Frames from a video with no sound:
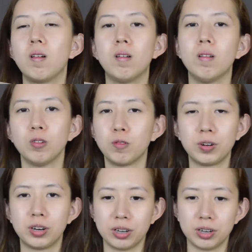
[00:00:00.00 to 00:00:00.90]
all
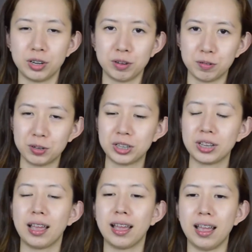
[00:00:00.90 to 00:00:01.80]
over the news.
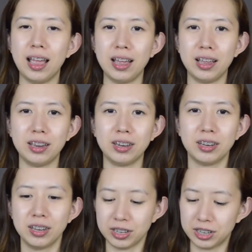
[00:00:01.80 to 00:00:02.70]

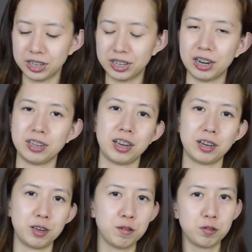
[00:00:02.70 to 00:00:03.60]
And since there's like a
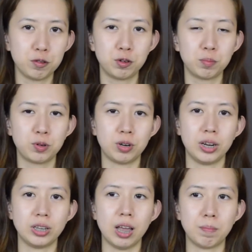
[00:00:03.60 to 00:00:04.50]
new YouTube trend
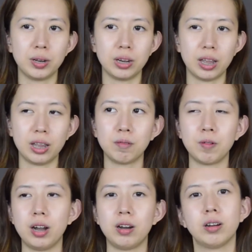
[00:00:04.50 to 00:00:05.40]
that's happening
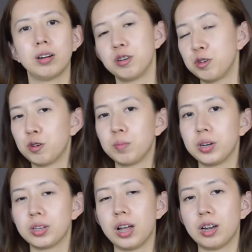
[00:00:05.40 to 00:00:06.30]
where
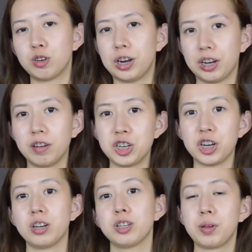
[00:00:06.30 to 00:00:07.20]
YouTubers are trying out each
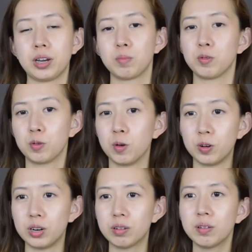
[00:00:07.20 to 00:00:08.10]
other's makeup
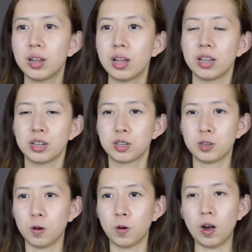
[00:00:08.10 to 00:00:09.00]
tutorial,
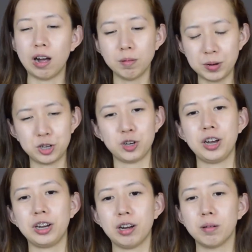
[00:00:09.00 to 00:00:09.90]
so I'll be
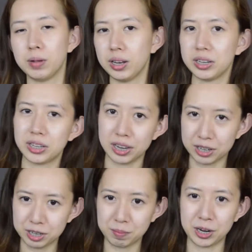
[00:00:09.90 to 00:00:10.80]
trying out
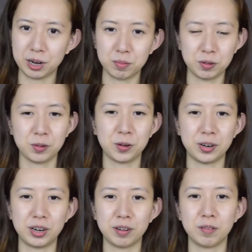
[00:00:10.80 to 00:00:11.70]
Melissa's makeup
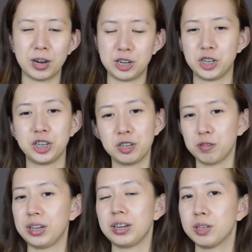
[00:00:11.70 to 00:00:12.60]
tutorial where she's
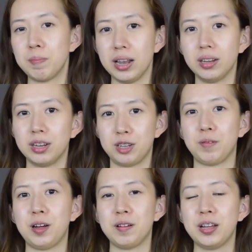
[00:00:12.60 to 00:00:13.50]
using this palette as
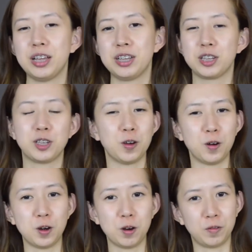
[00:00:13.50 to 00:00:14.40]
well.
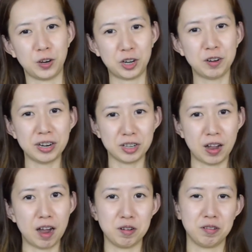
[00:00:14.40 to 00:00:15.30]
So if you're curious of
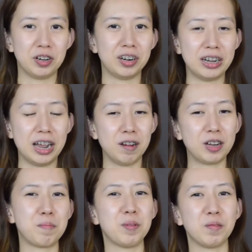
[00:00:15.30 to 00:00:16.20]
how it will turn out,
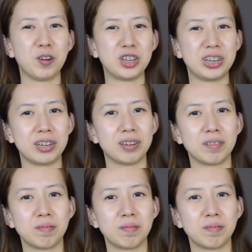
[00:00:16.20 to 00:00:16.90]
keep on watching.